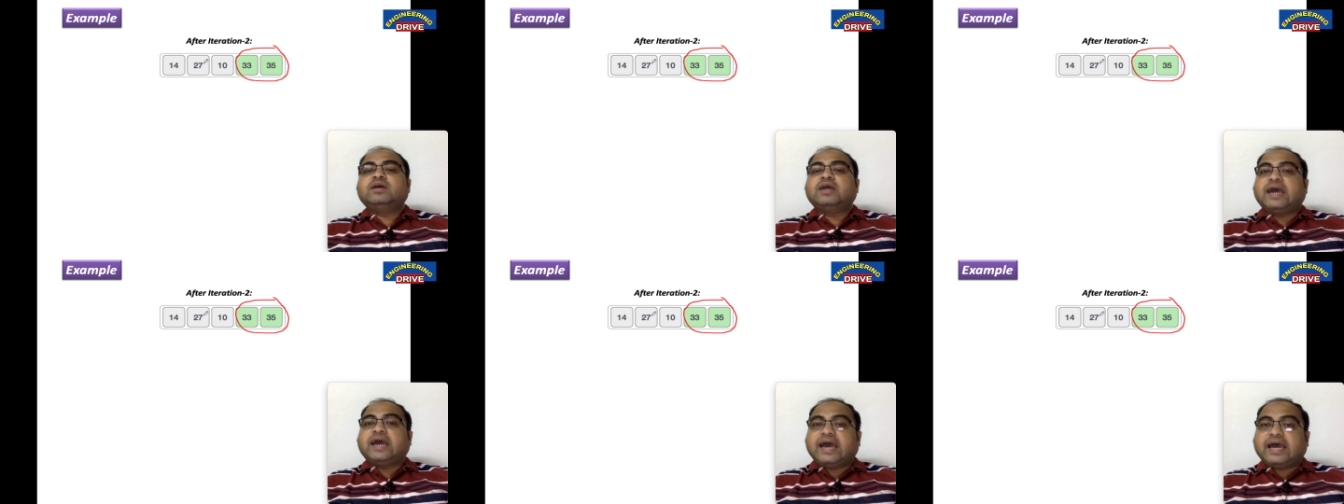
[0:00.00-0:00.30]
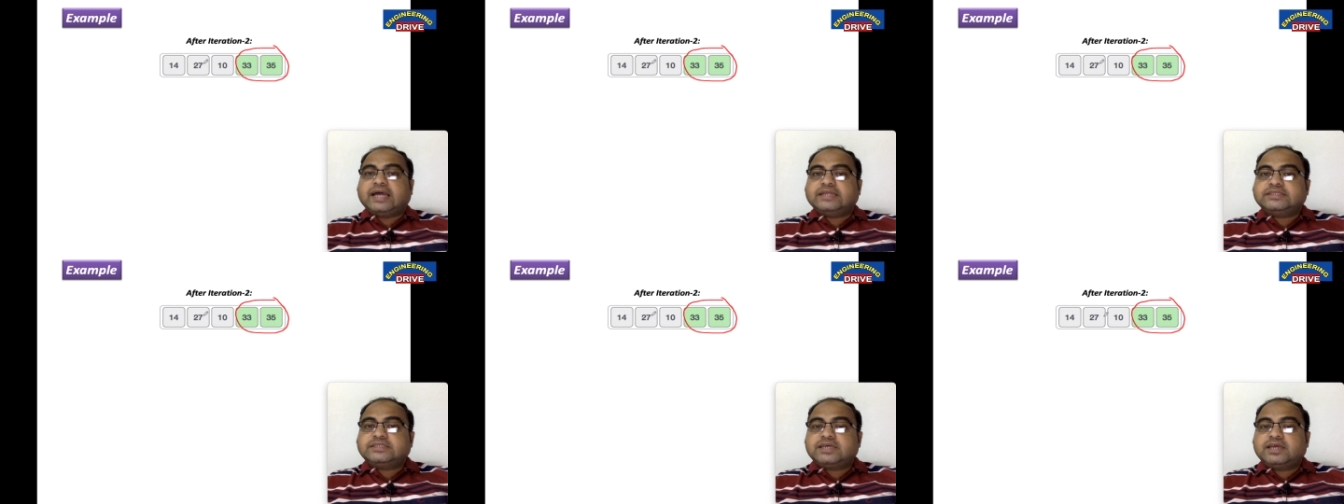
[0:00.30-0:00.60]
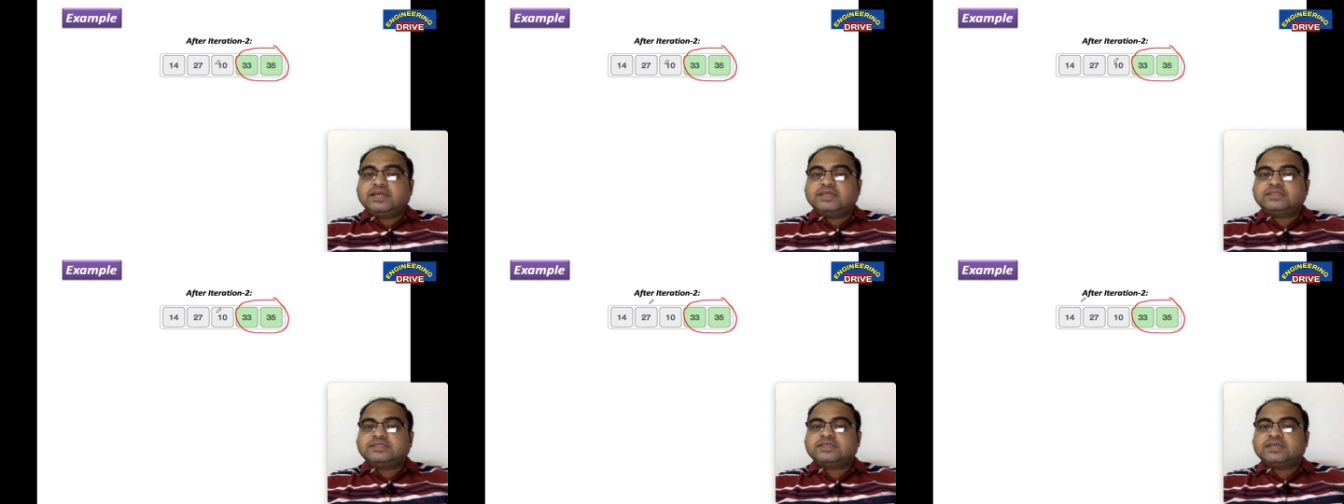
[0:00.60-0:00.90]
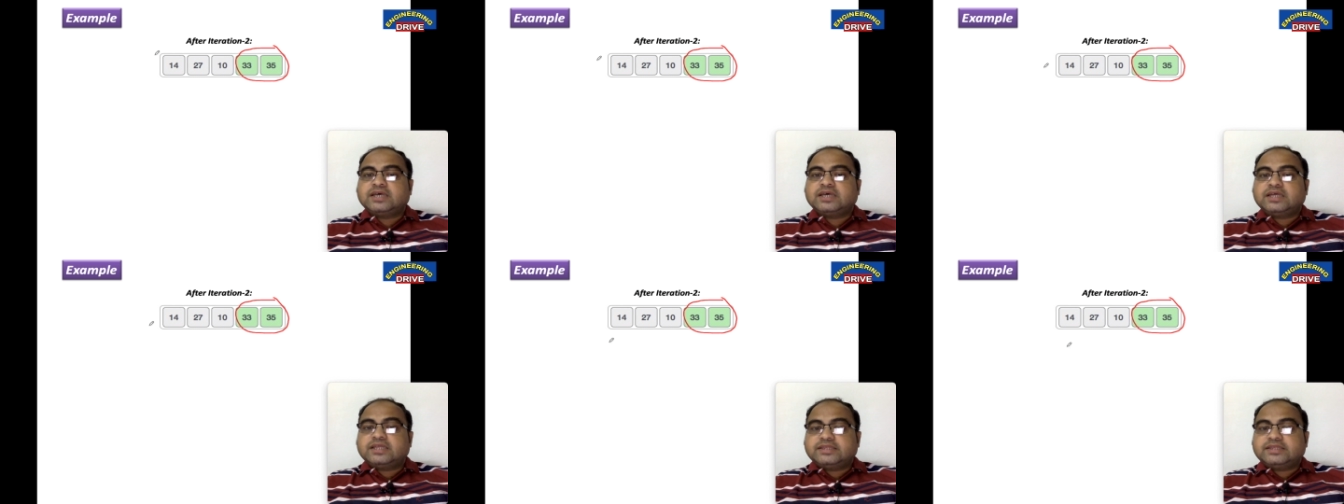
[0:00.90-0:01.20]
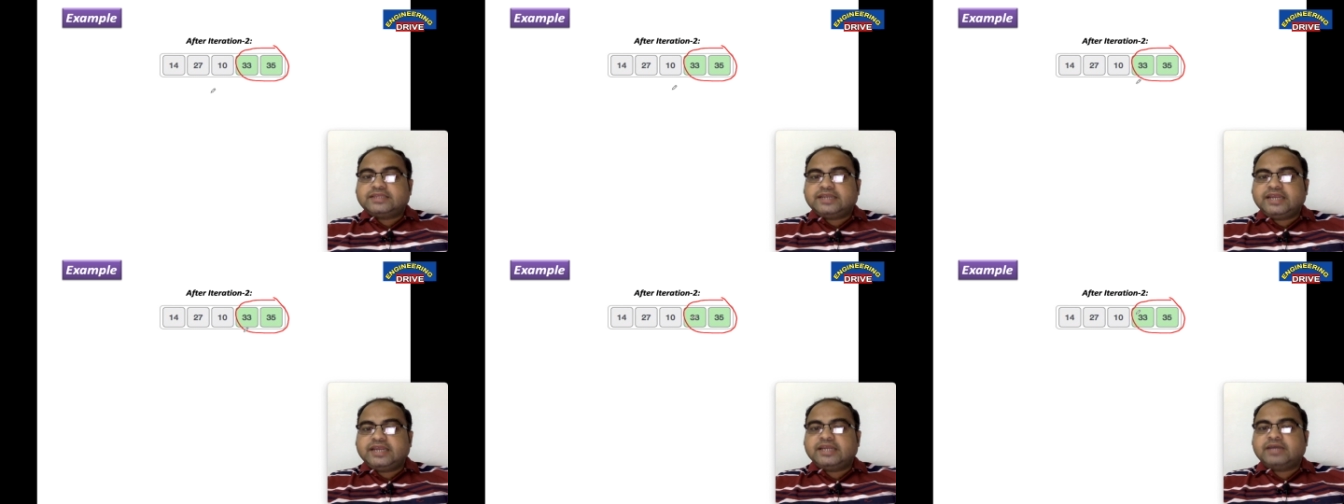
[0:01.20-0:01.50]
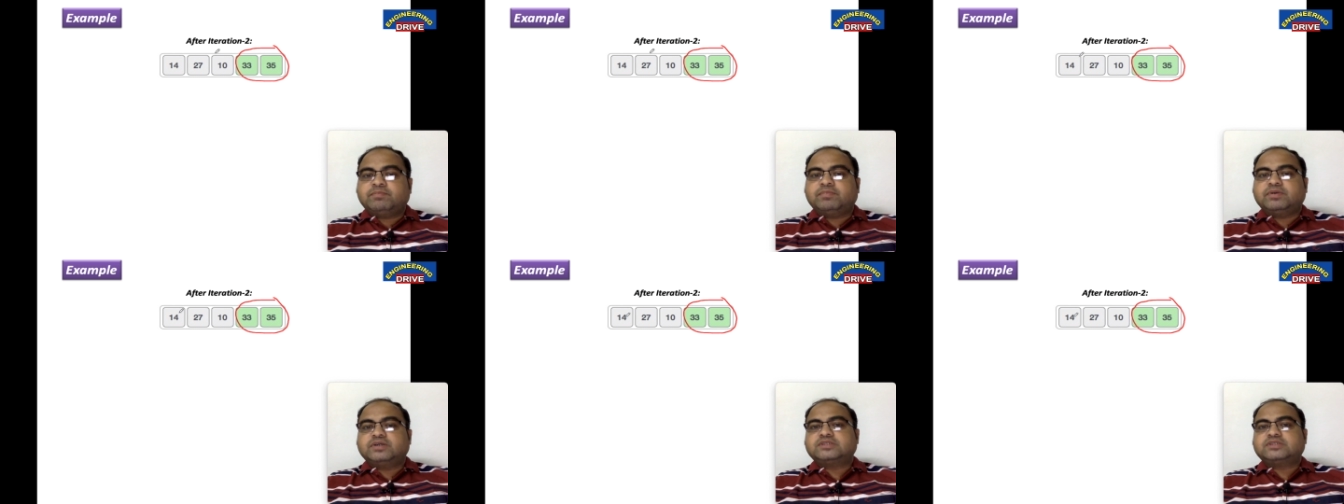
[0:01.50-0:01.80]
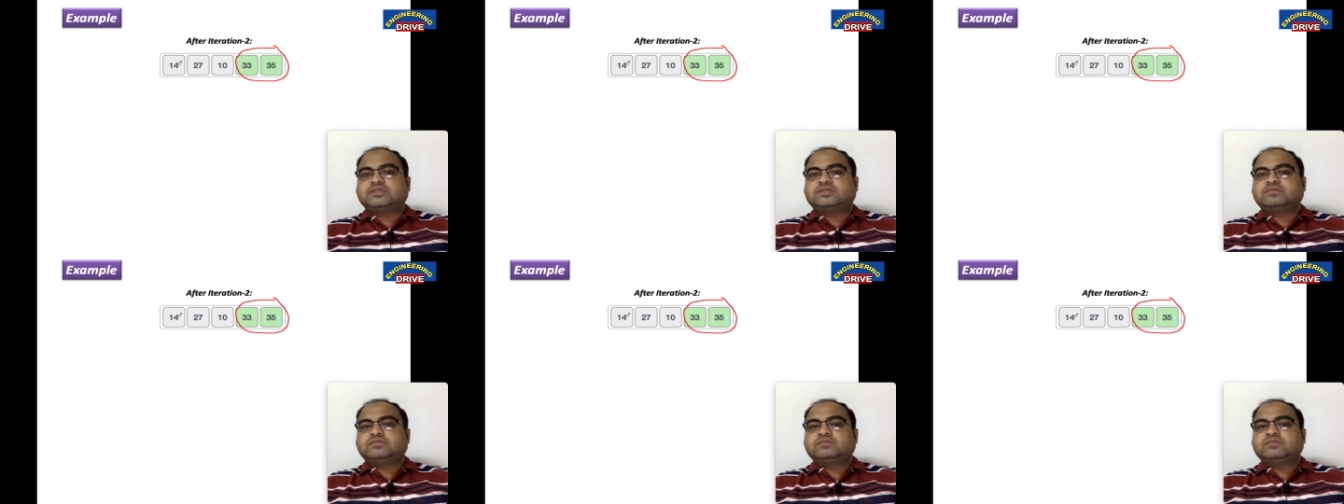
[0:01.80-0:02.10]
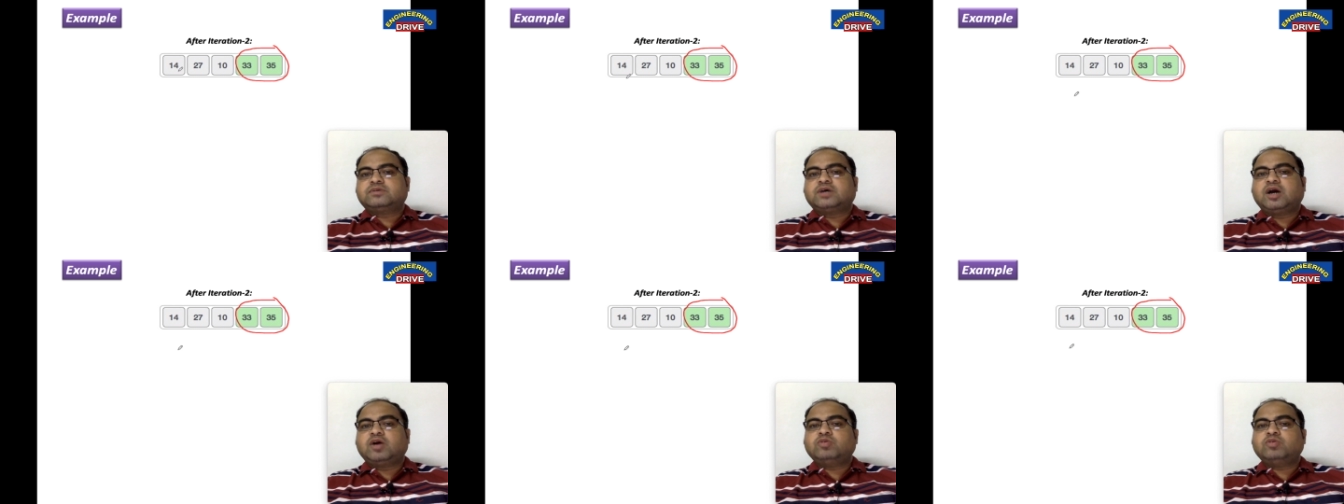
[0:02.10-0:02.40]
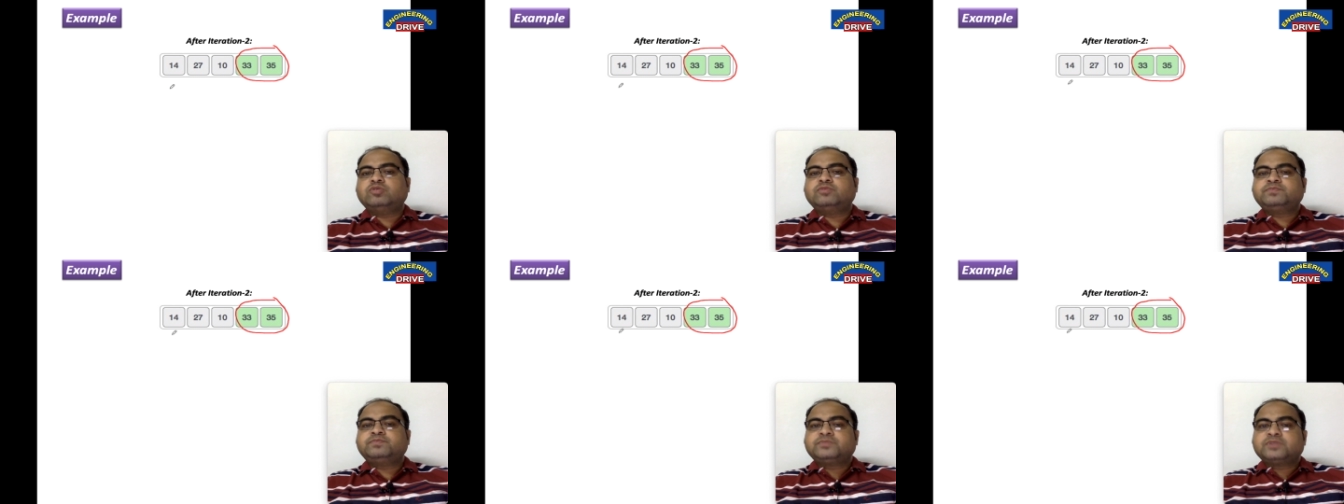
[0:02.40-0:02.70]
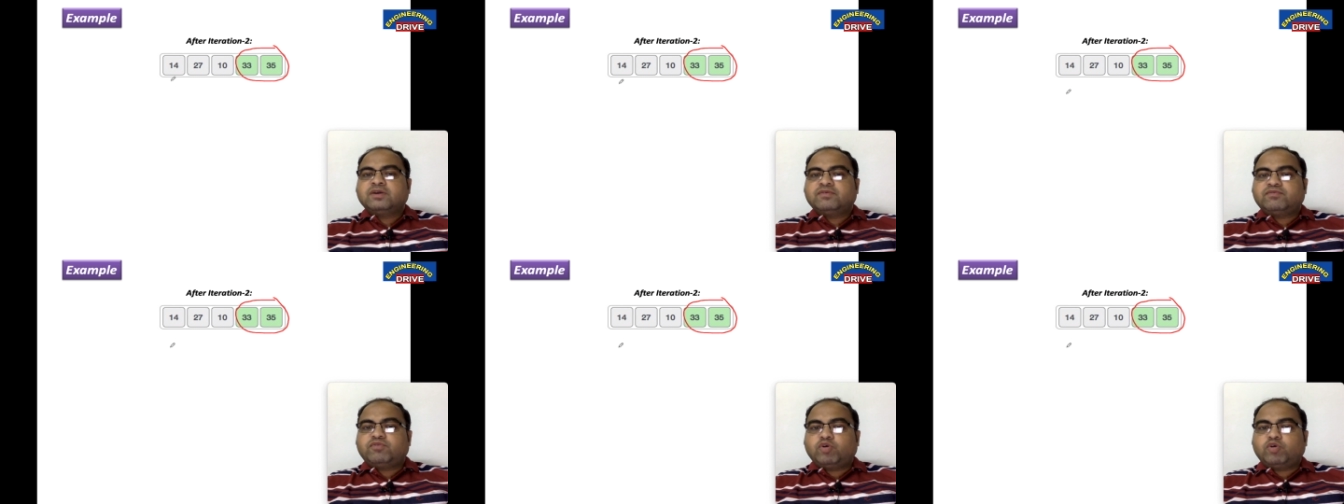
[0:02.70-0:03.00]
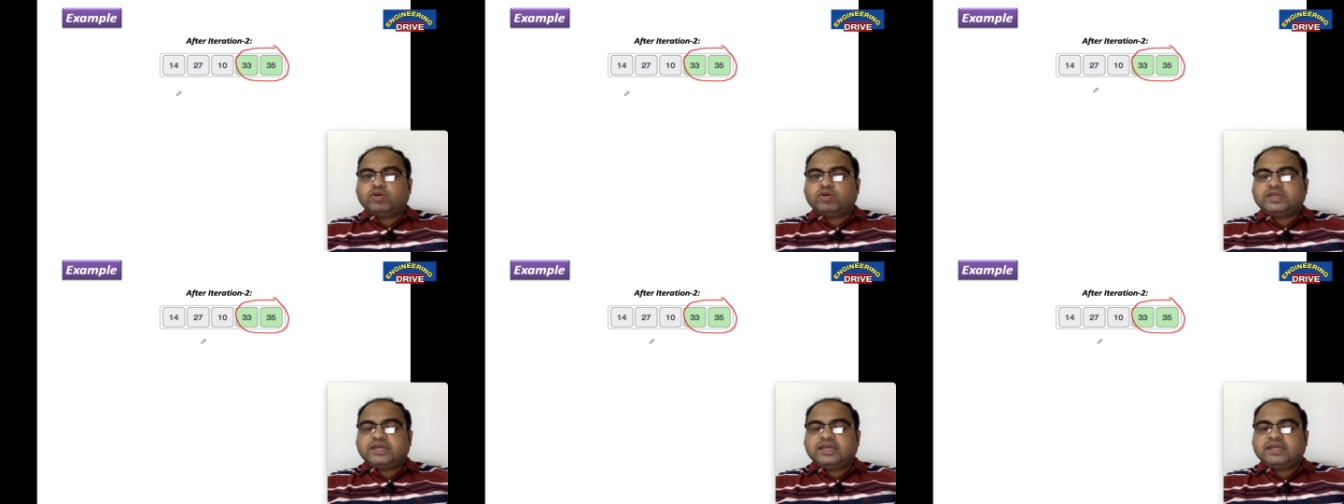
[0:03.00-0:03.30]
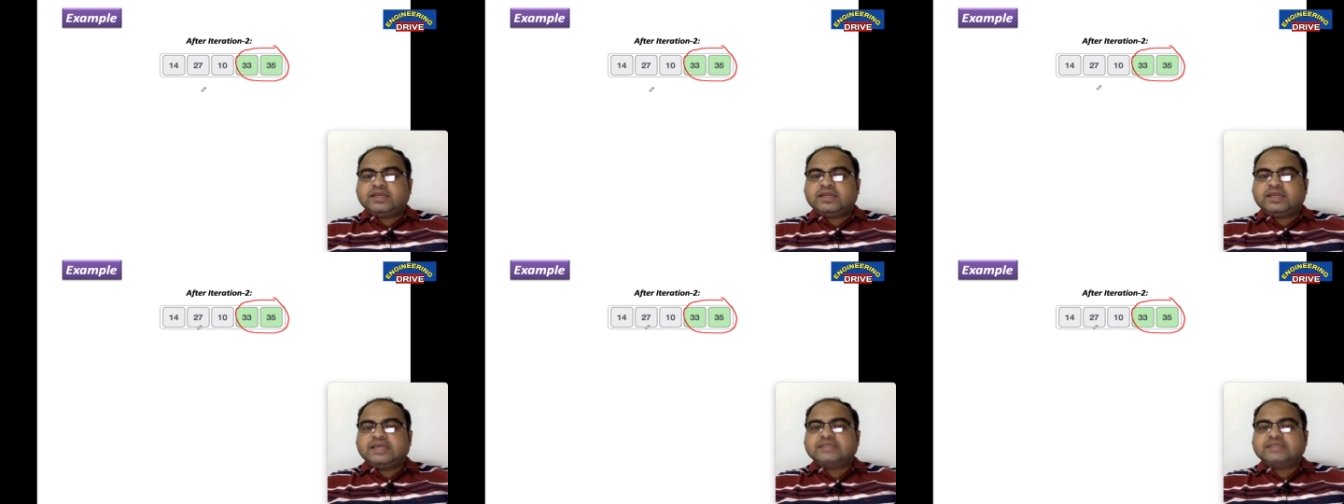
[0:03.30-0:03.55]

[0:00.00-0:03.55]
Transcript: answer is 3 numbers how 14 is